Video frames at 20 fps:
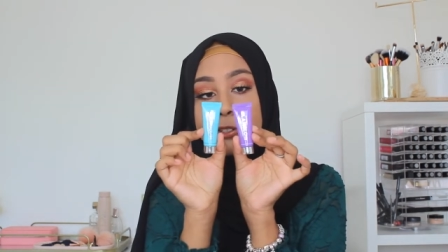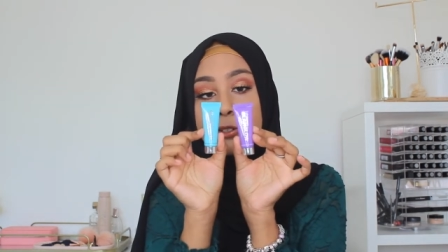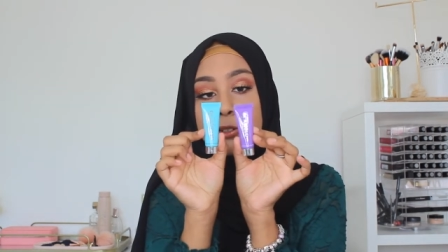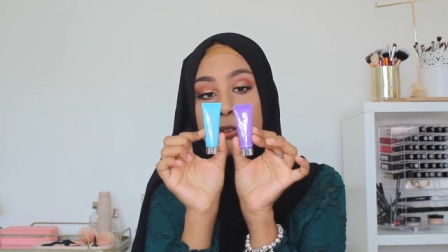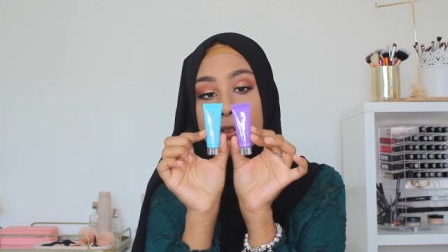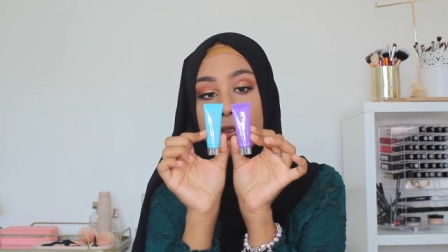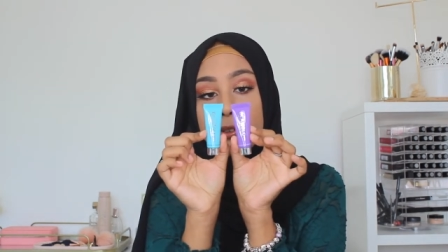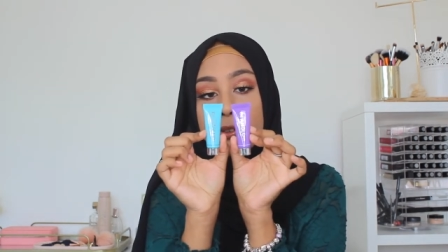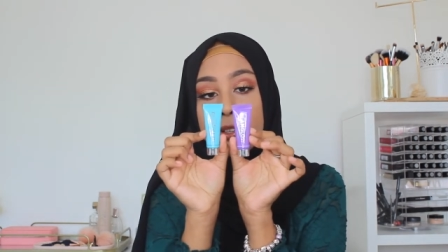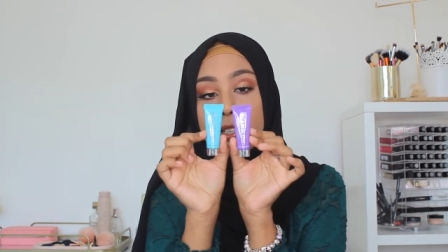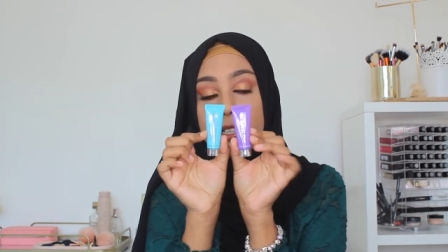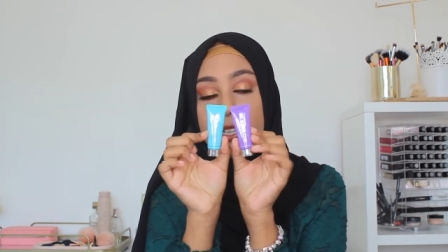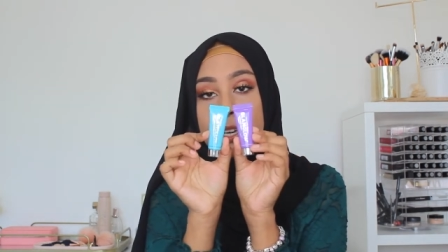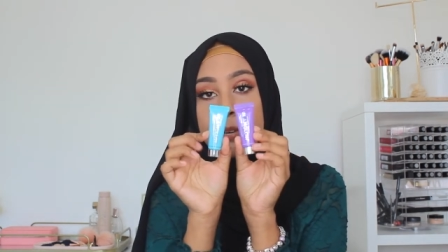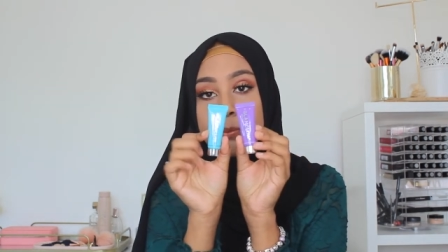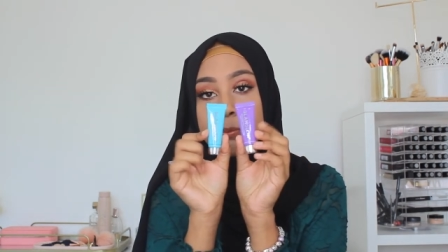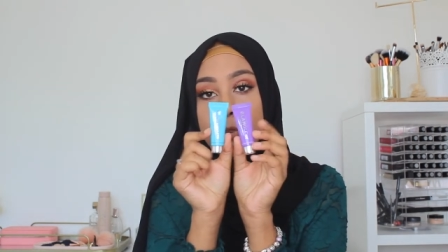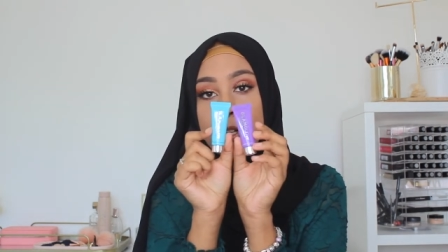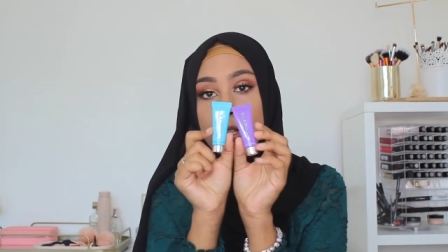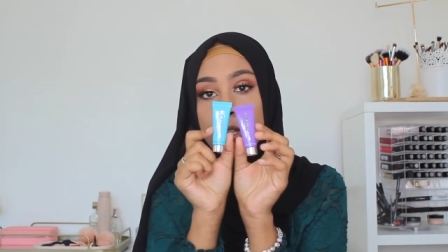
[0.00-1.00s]
little
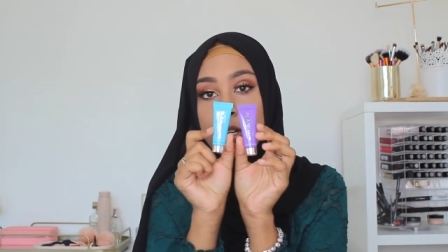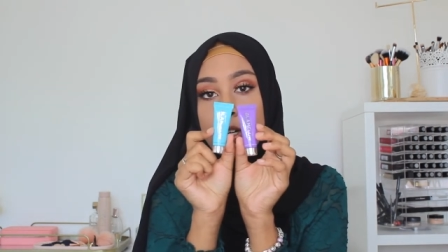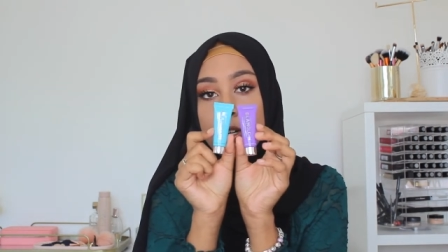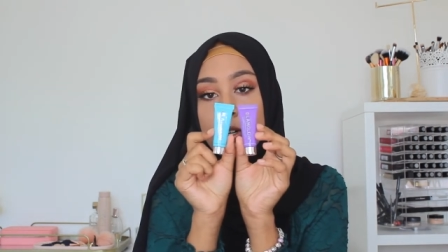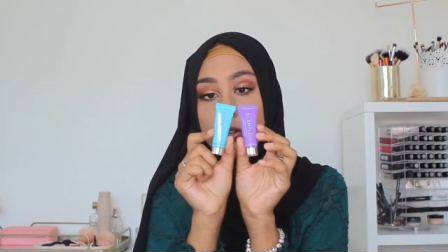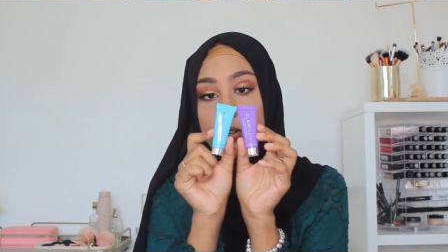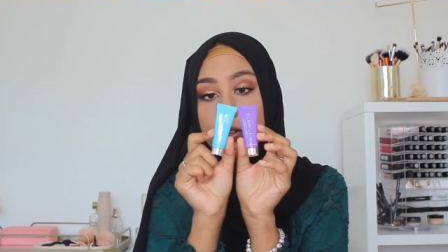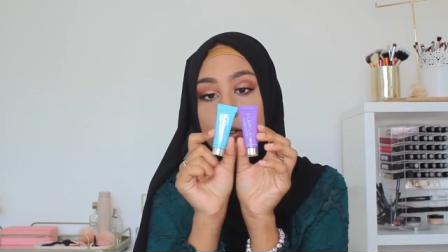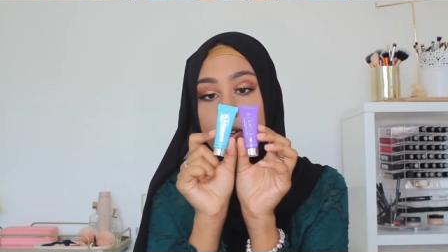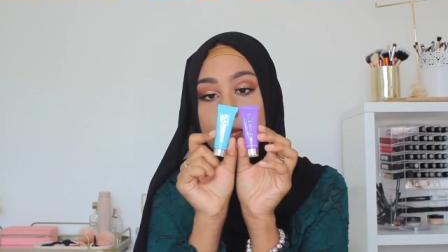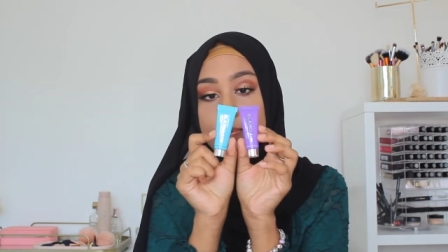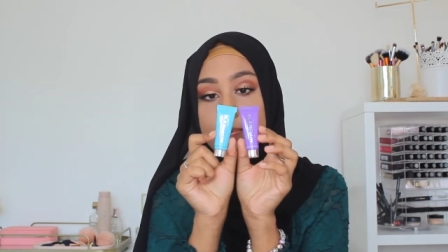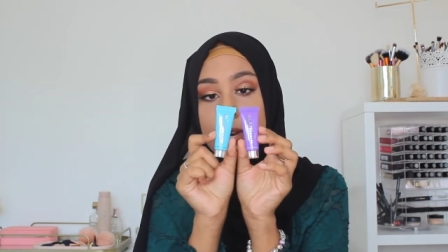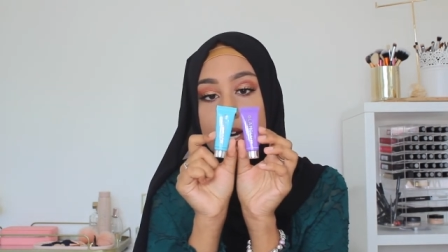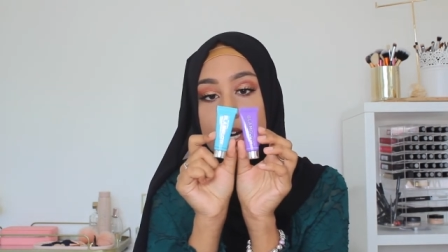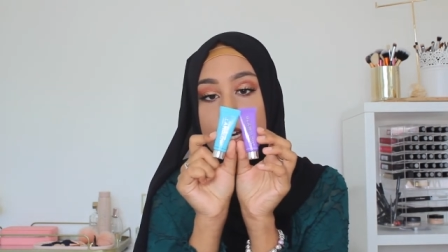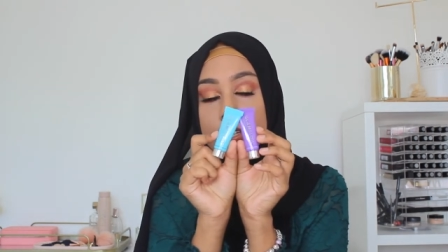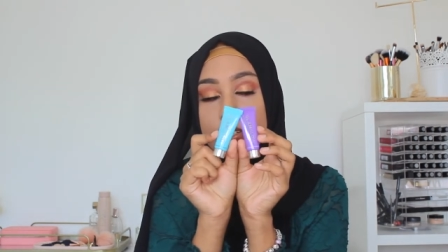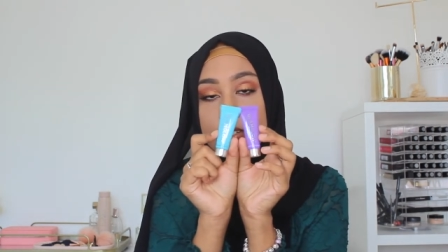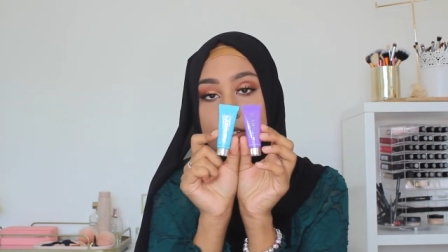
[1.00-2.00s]
Glam Glow
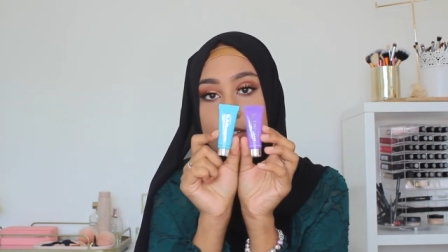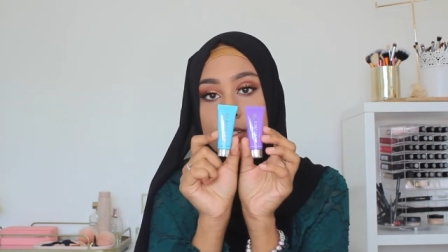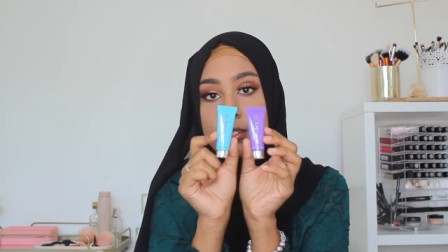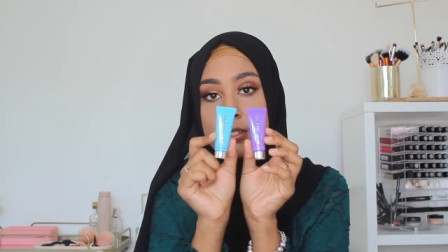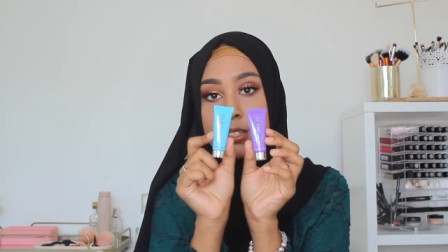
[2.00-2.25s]
masks.